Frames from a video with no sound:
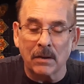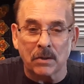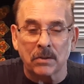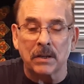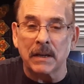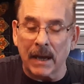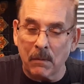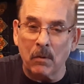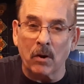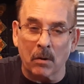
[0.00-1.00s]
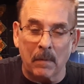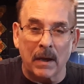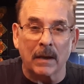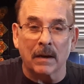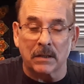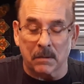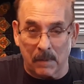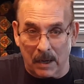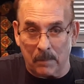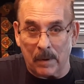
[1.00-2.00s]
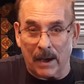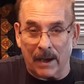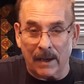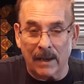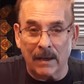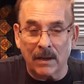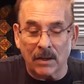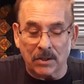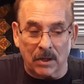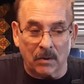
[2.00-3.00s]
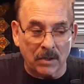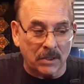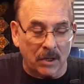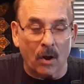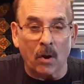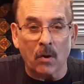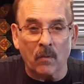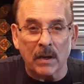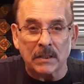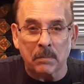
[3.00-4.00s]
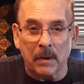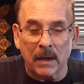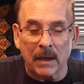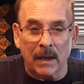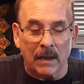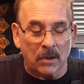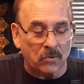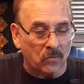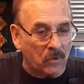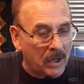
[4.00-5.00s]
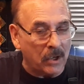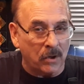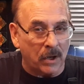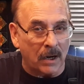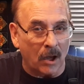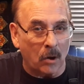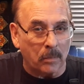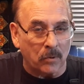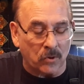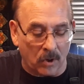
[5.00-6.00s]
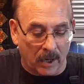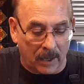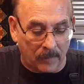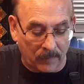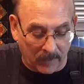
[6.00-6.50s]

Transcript: So today we're going to make a tomato pie. So this is an old recipe, and it's really good, and I hope you'll try it.